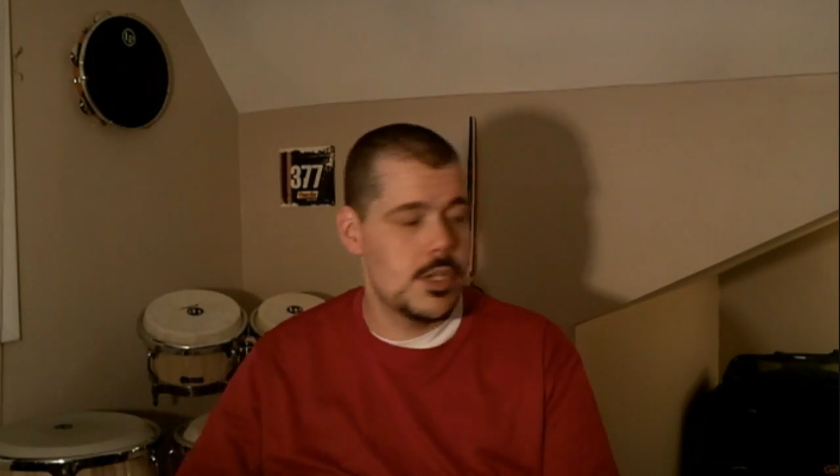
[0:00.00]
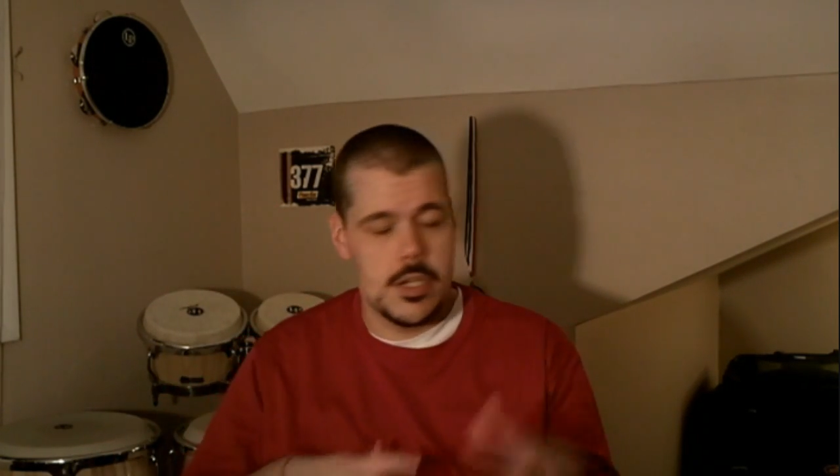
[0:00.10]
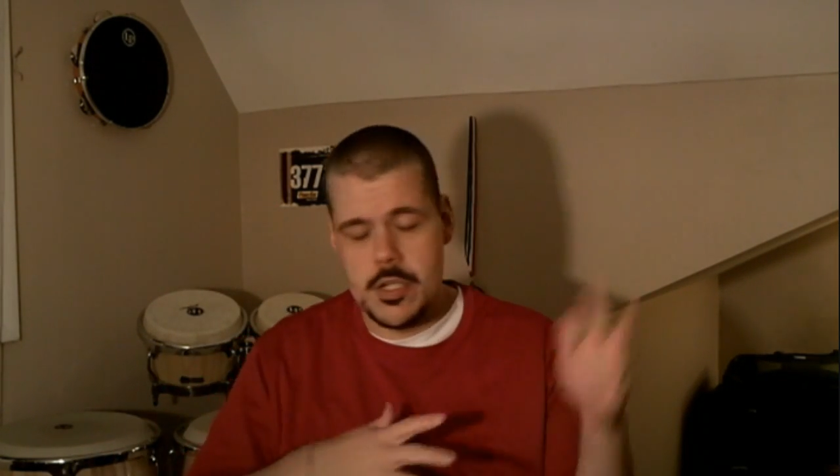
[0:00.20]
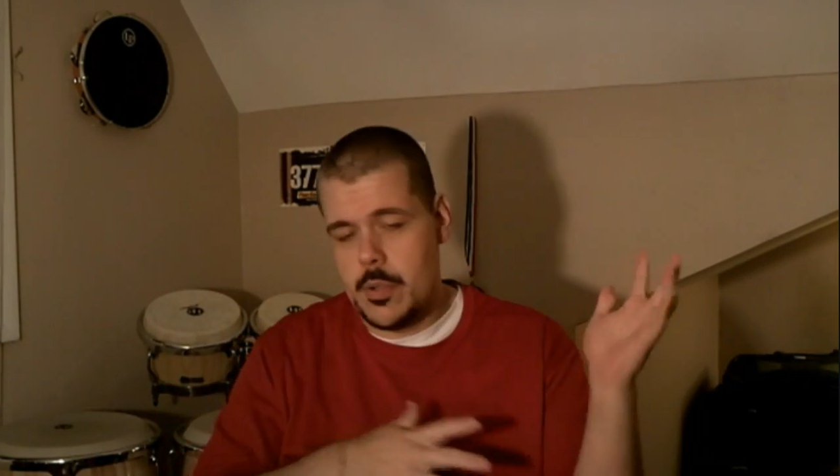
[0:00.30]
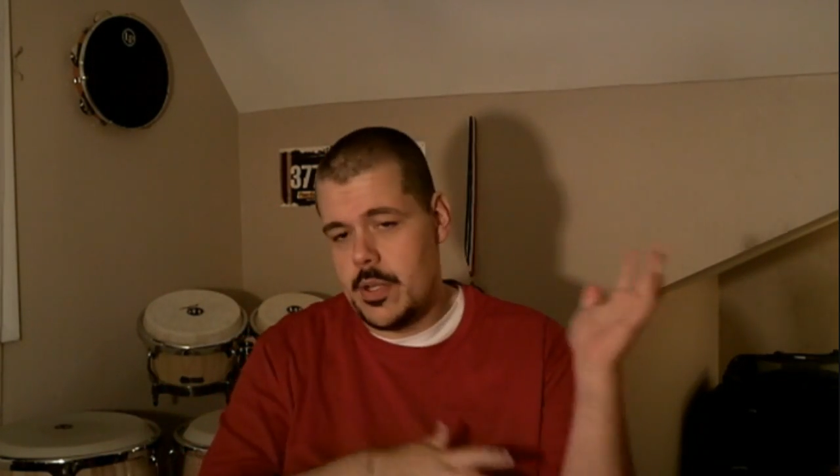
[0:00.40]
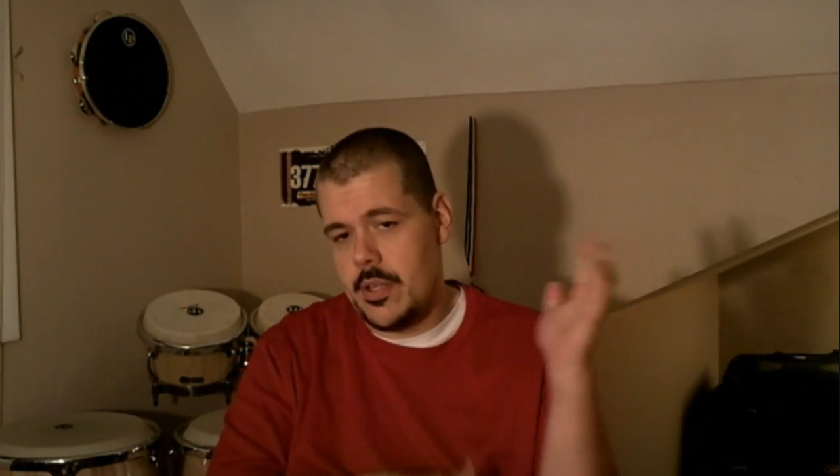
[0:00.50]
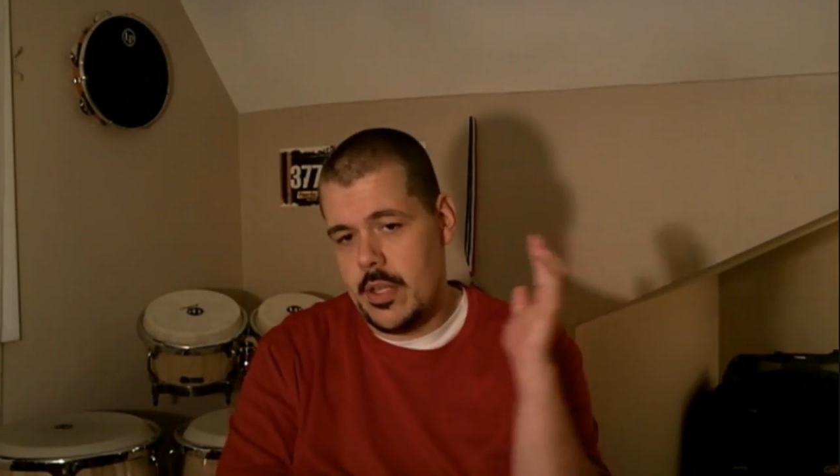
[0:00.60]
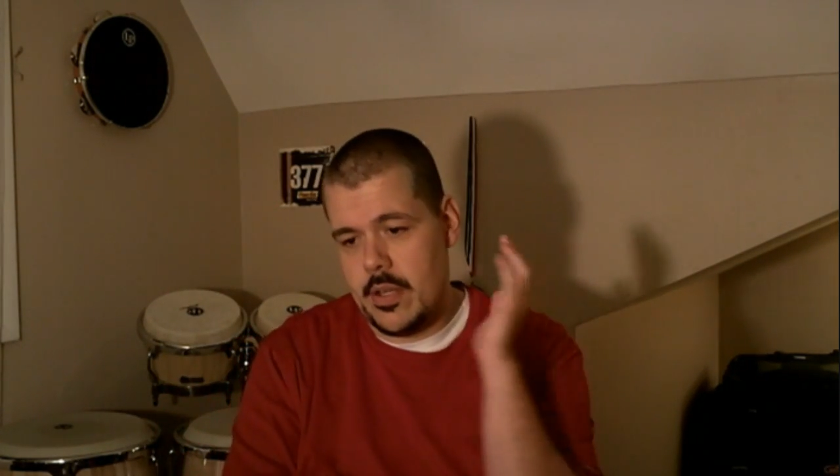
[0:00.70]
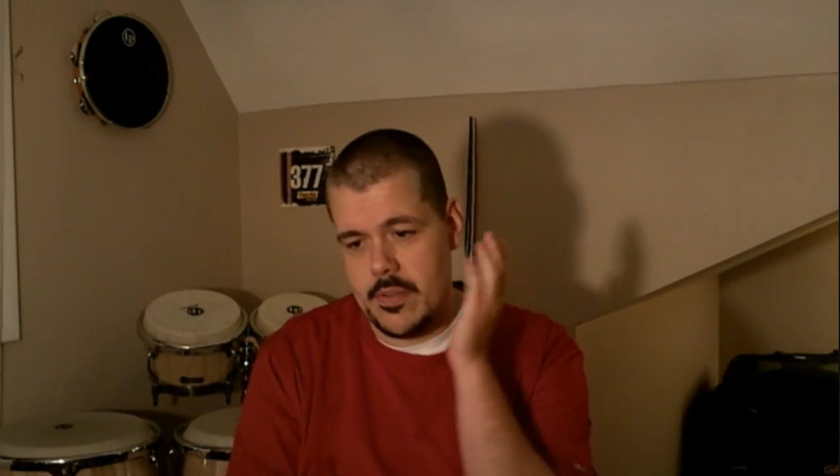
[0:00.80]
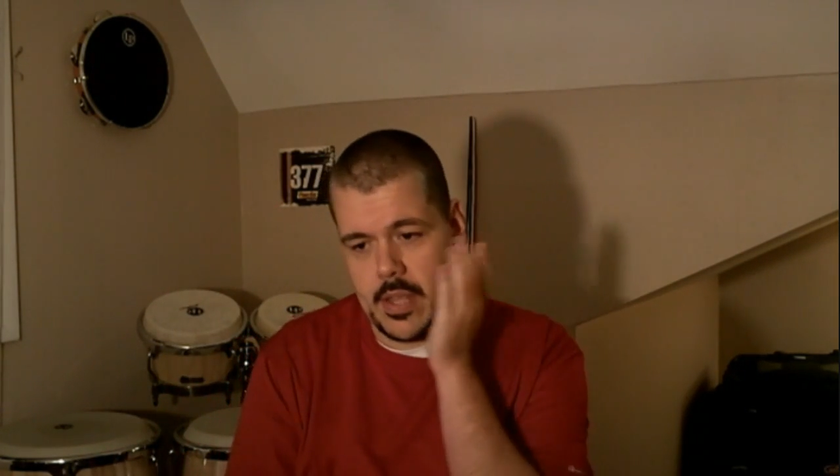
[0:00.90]
which I'll show it
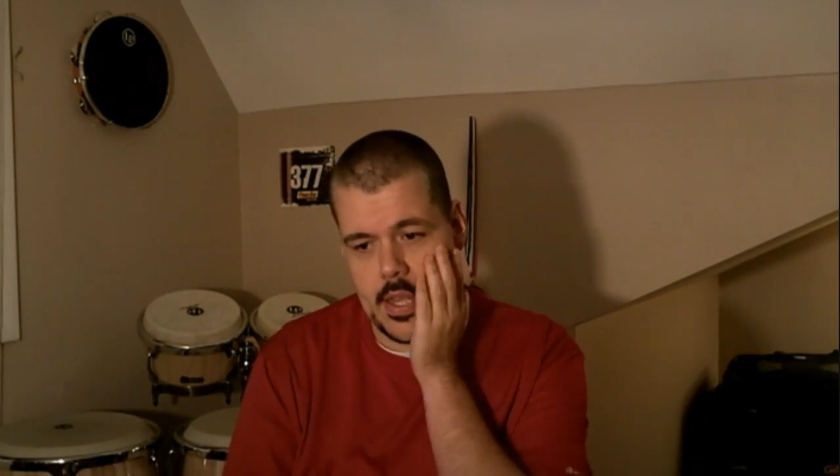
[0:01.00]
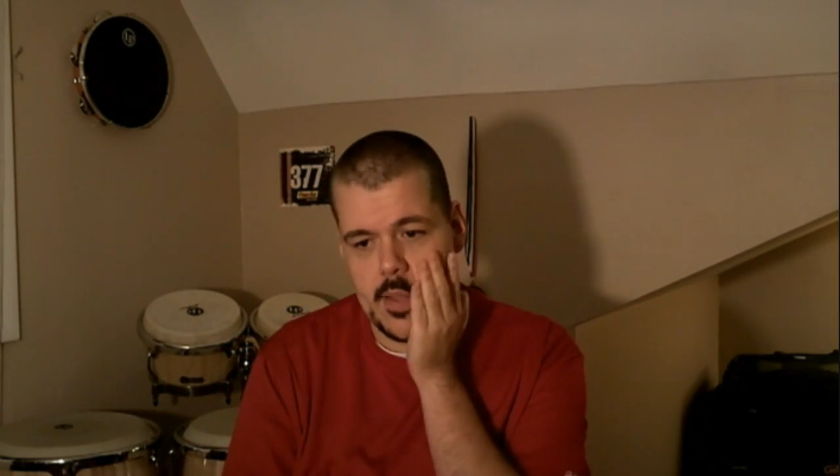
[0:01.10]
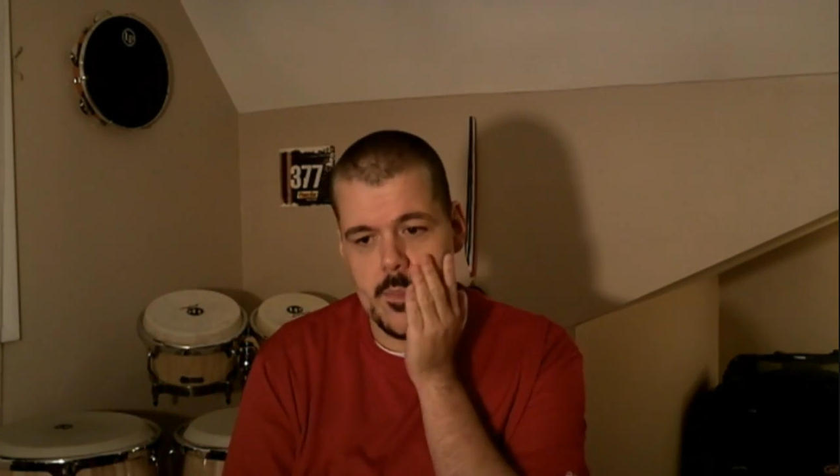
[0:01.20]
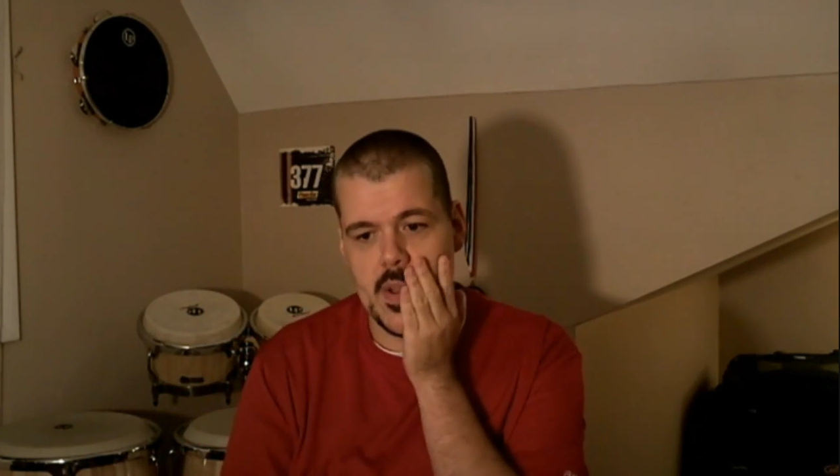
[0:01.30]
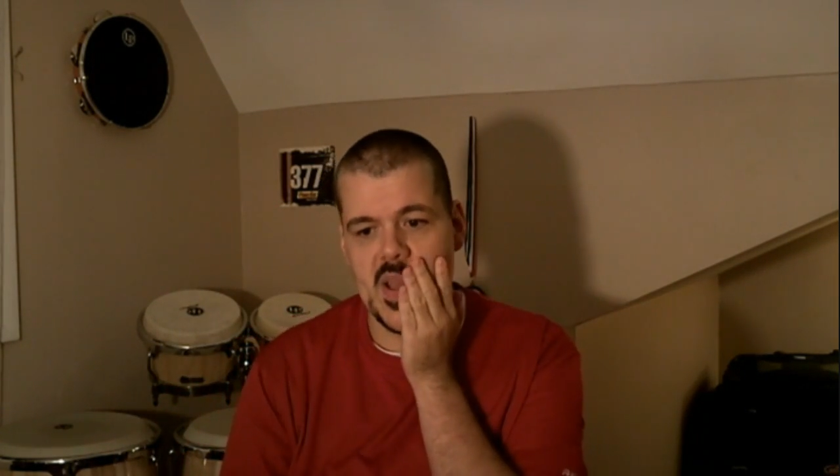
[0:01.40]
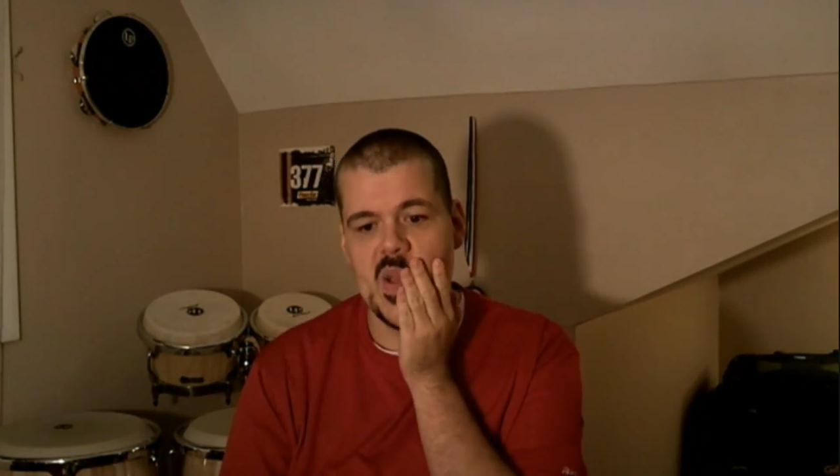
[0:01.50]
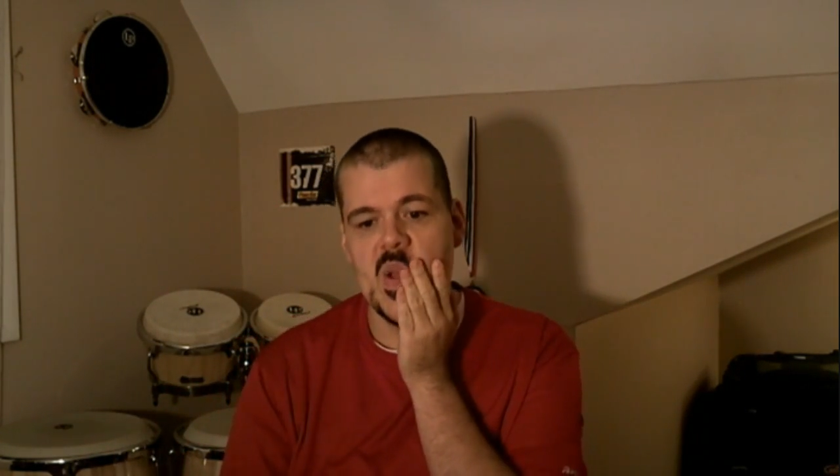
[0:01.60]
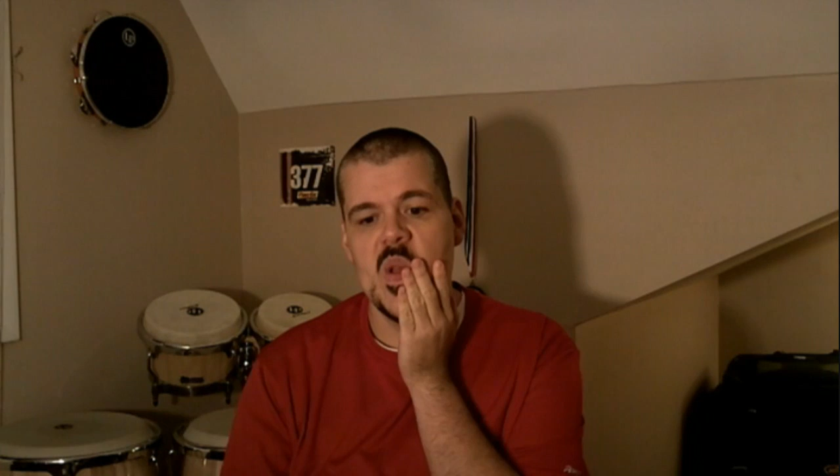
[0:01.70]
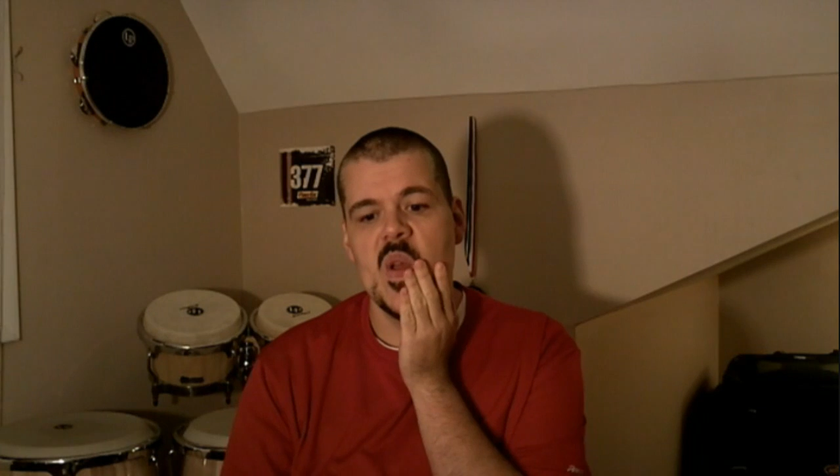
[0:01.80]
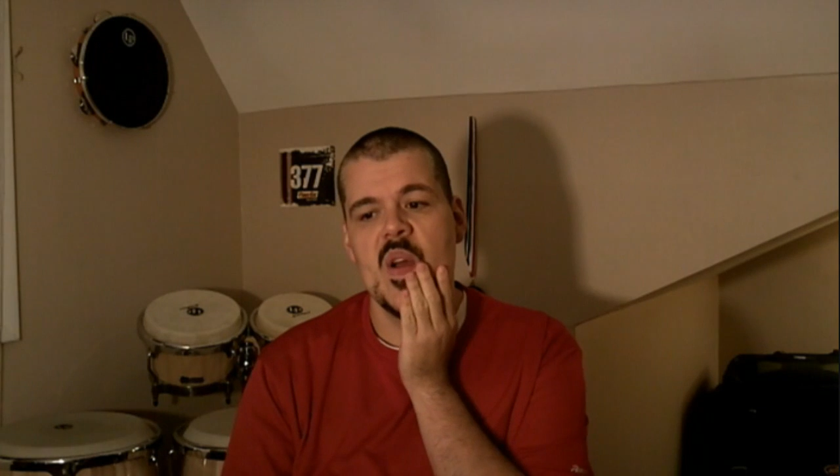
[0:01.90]
to you in a second,
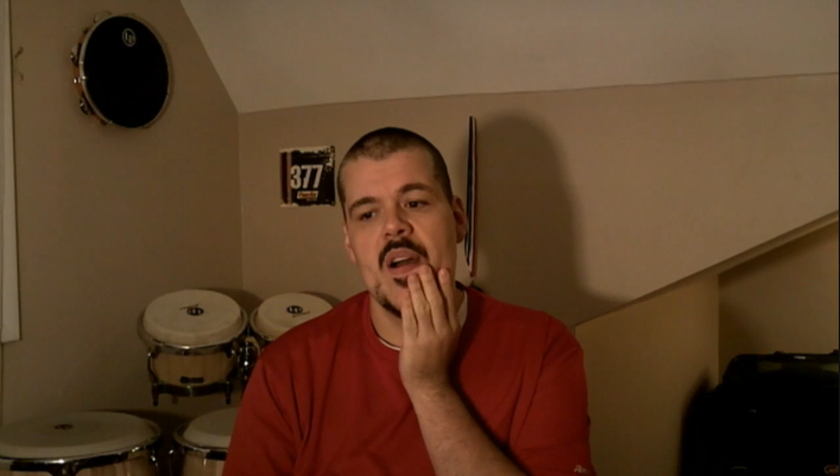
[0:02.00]
but